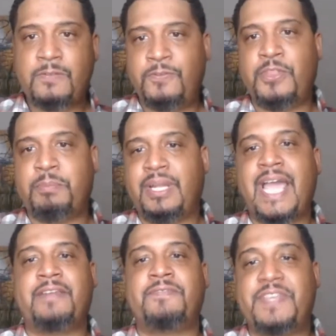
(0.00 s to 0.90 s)
for the
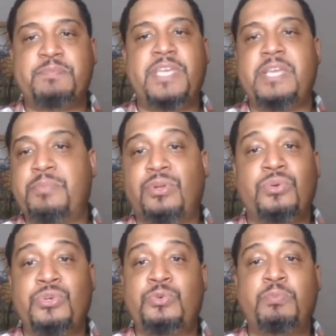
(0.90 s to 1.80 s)
plight of these
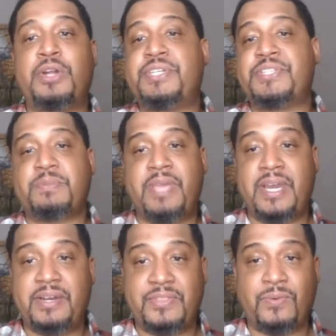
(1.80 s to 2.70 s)
people who
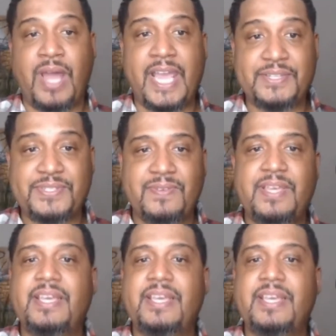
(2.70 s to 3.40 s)
participated in the riots.